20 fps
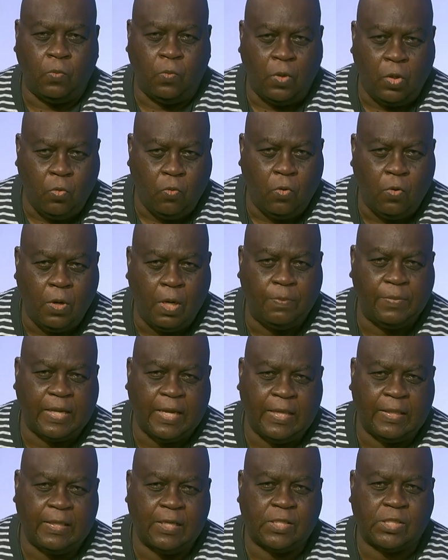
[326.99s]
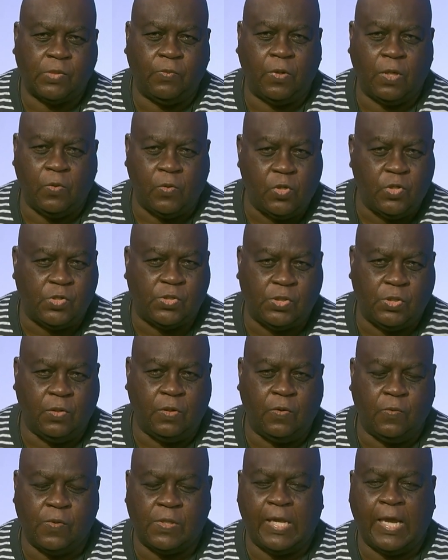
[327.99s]
we grew up like that, so we are used to
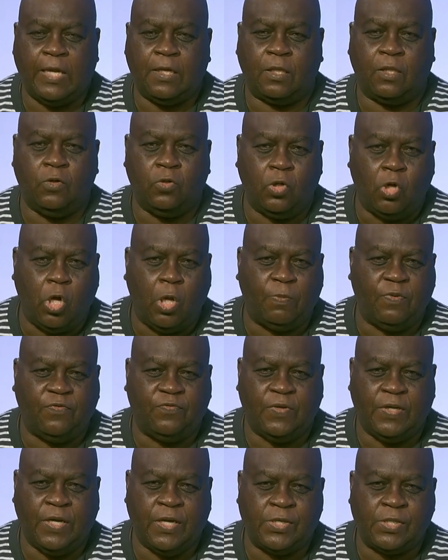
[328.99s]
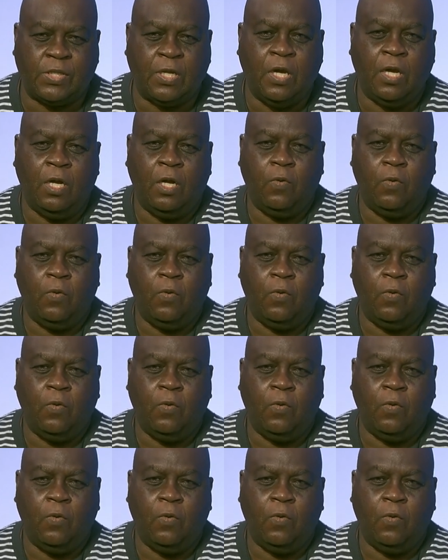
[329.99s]
it. It was like the normal for us.